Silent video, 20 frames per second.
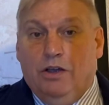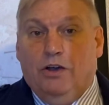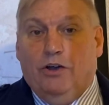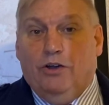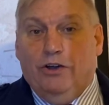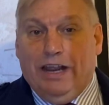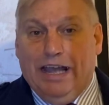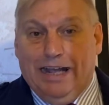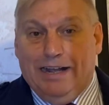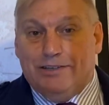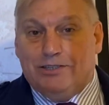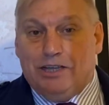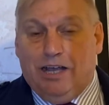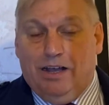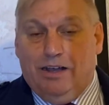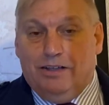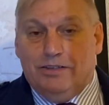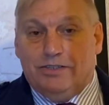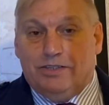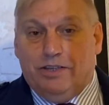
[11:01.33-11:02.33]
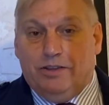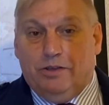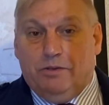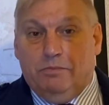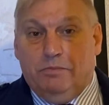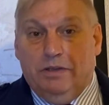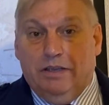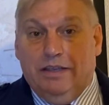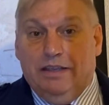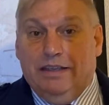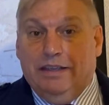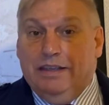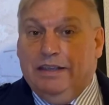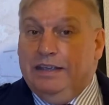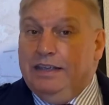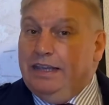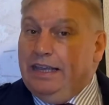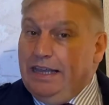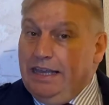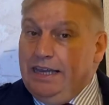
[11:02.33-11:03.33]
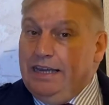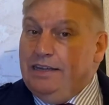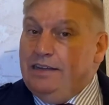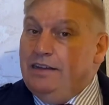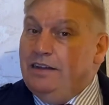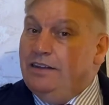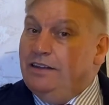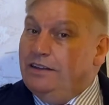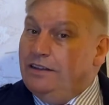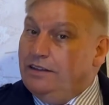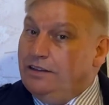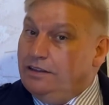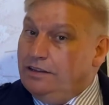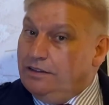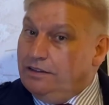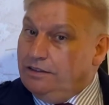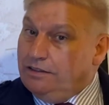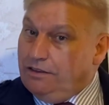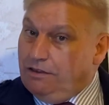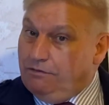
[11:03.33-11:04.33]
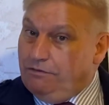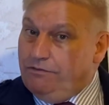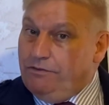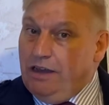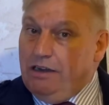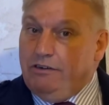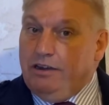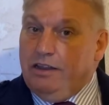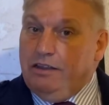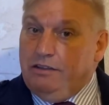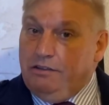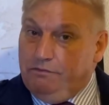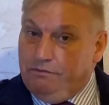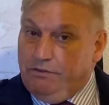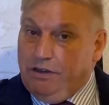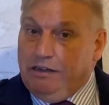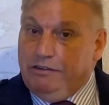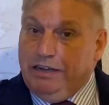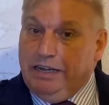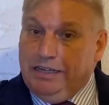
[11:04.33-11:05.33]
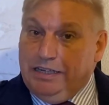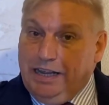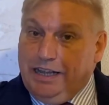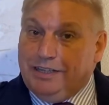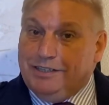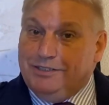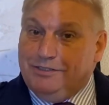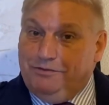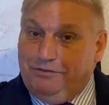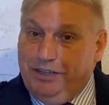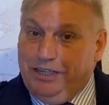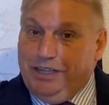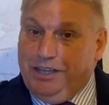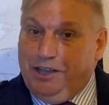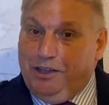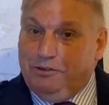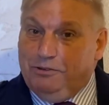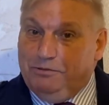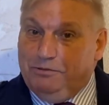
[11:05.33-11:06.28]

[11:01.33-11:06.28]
on how to answer them in the very next video.